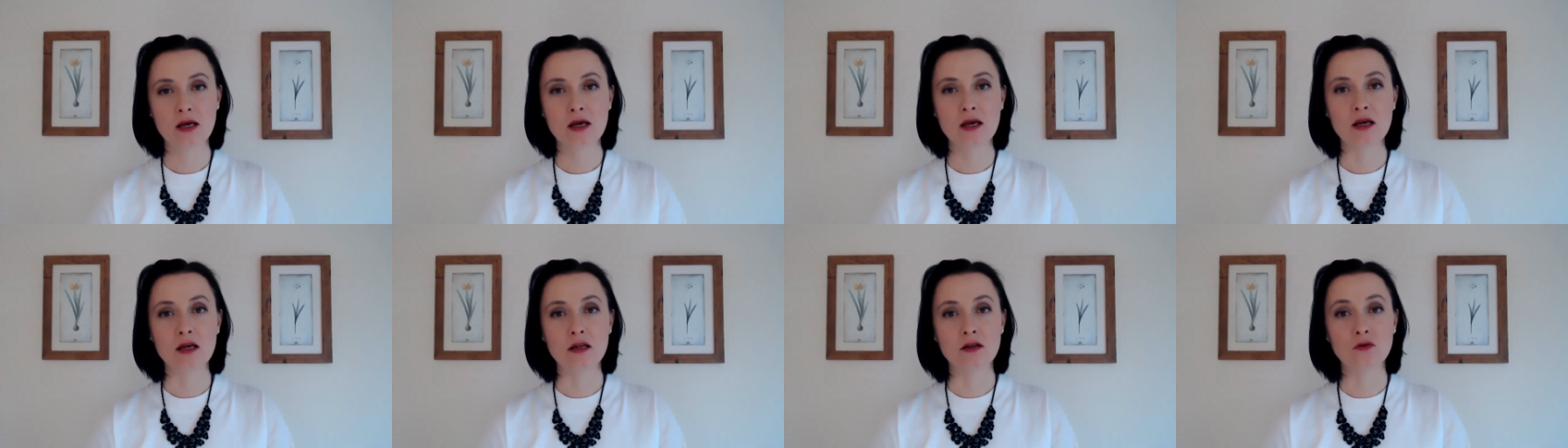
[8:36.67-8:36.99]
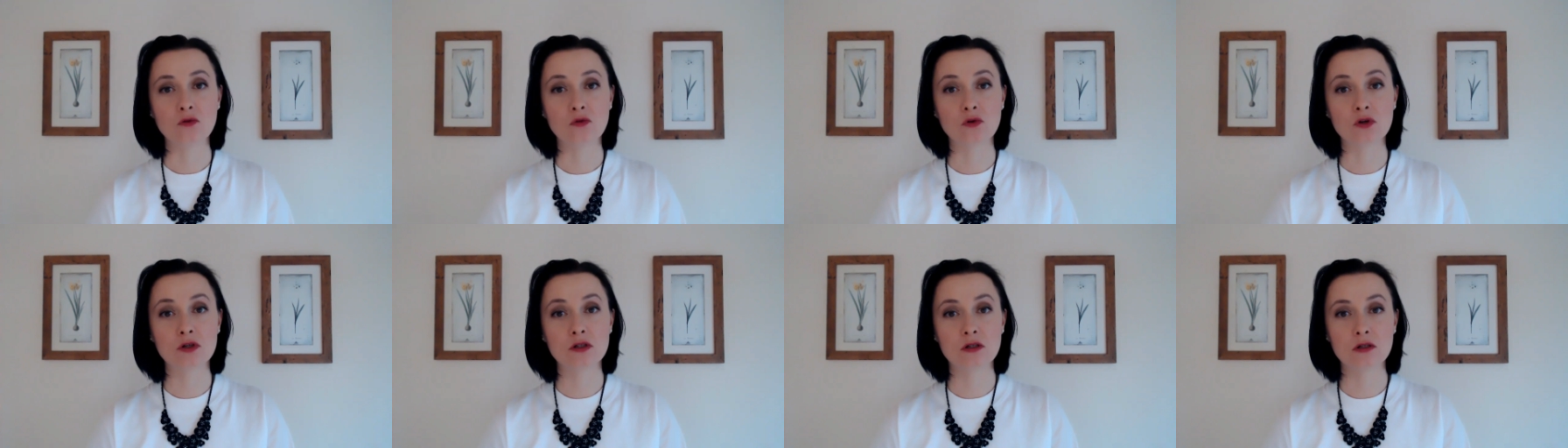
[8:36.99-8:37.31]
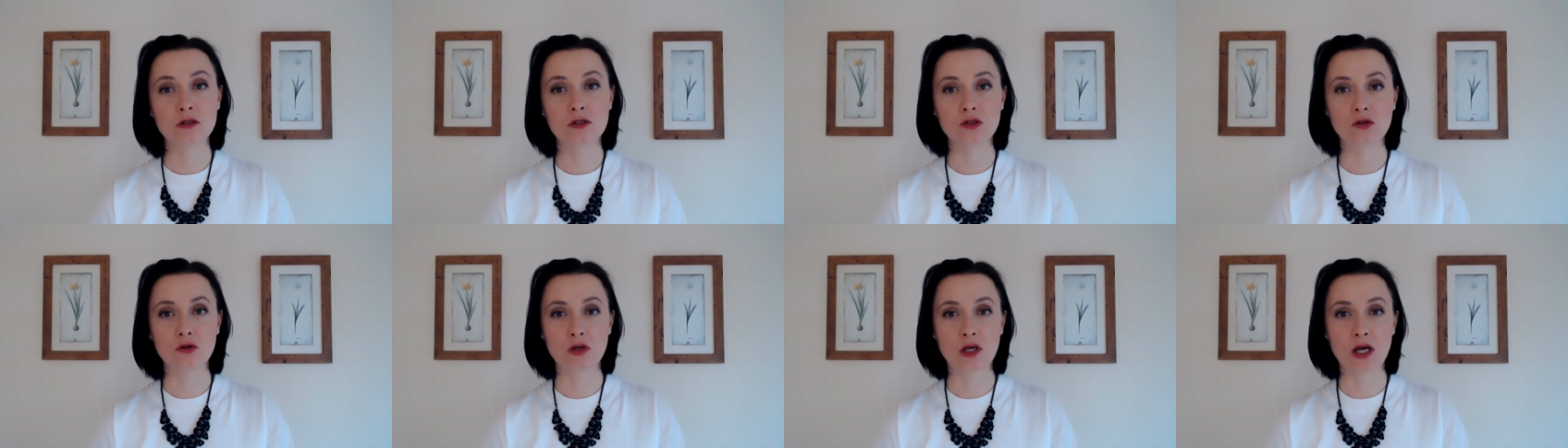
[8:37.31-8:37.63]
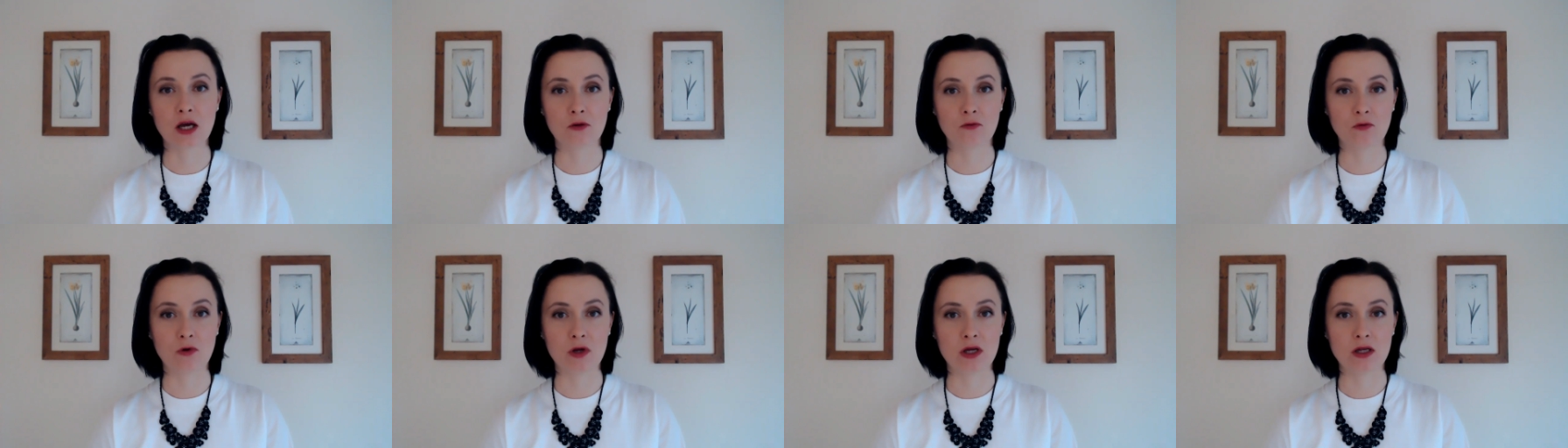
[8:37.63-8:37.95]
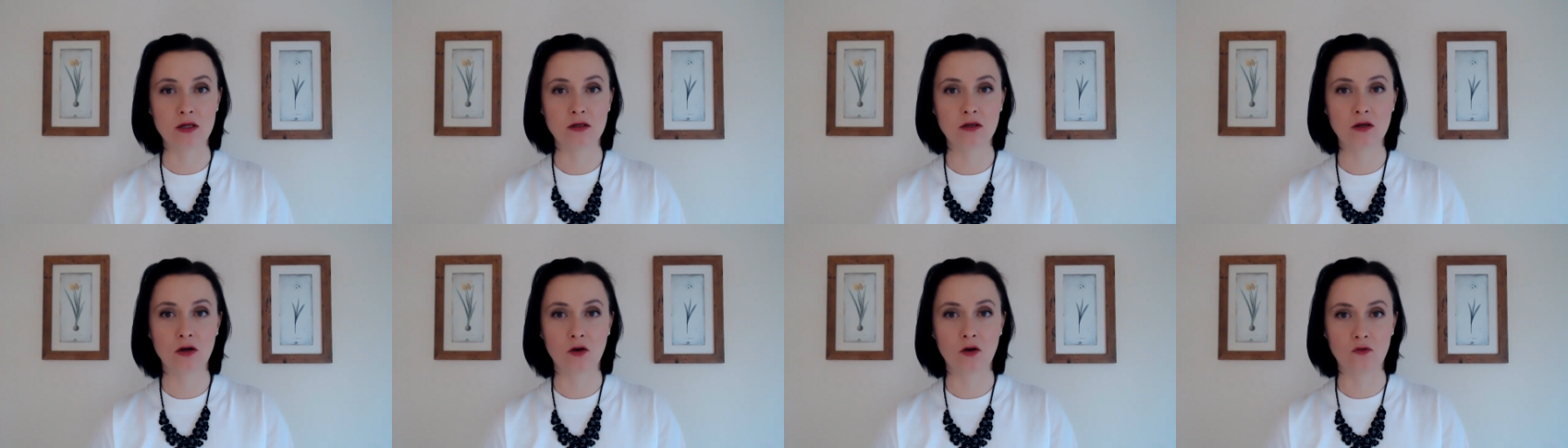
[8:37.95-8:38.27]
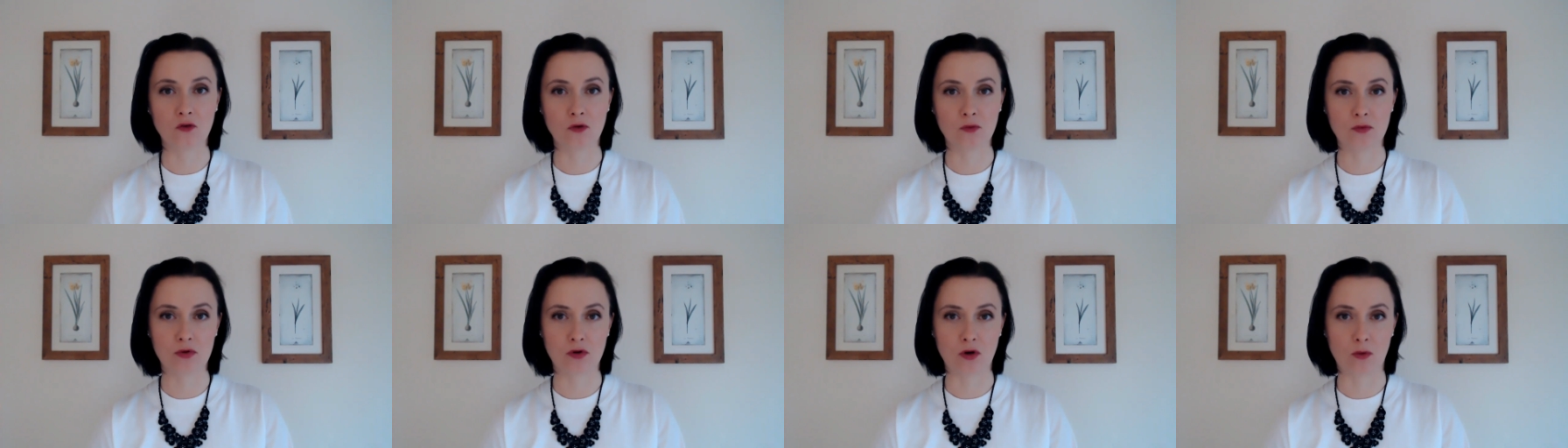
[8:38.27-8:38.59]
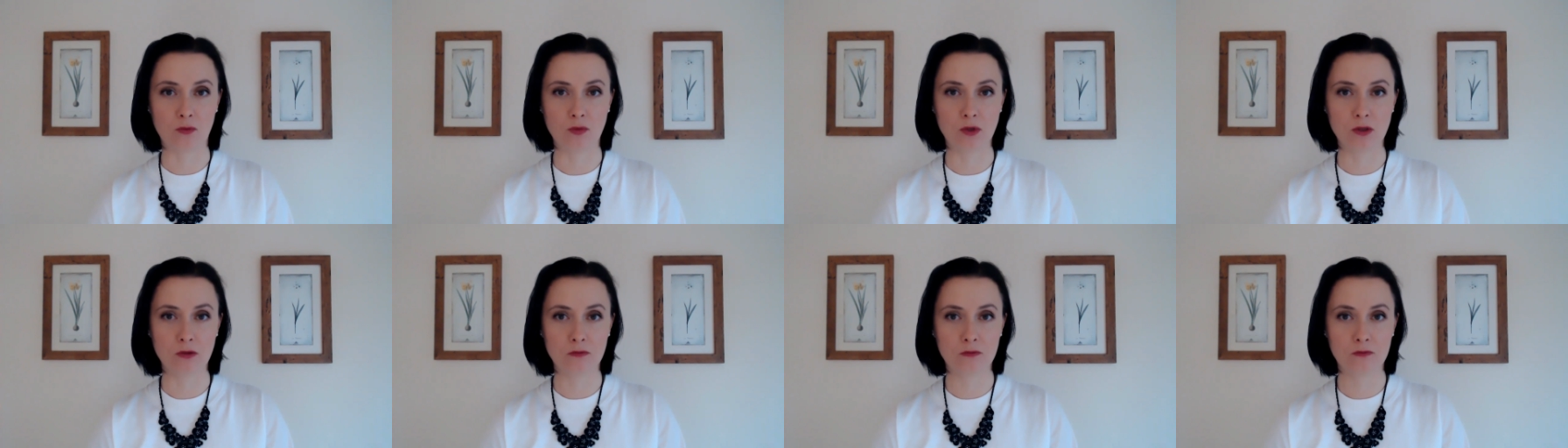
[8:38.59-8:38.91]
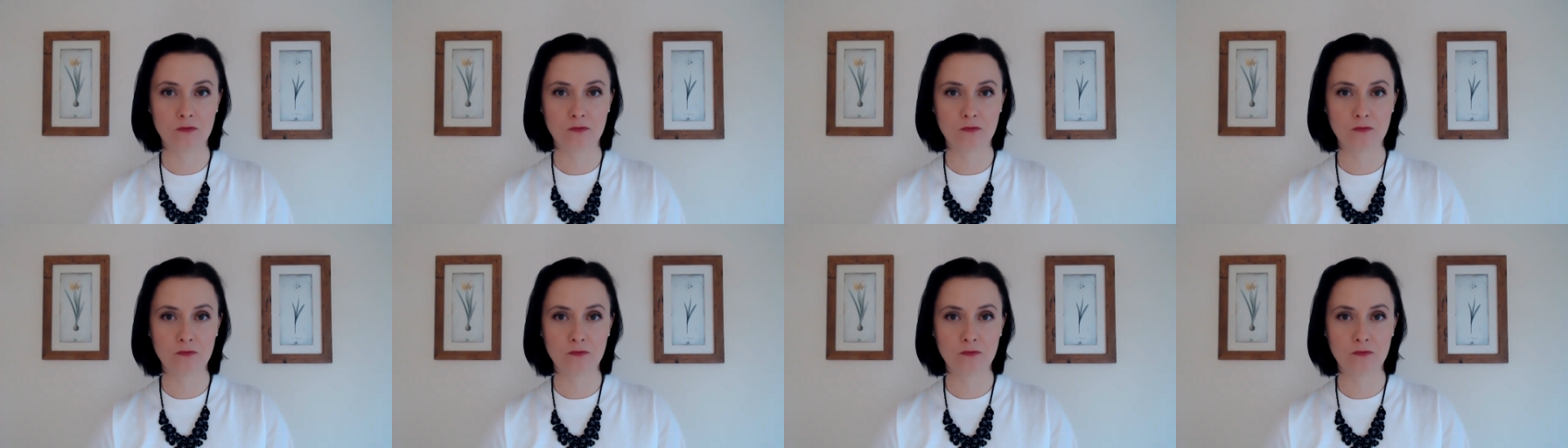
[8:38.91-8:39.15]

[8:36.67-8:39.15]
in order to get rid of a problem.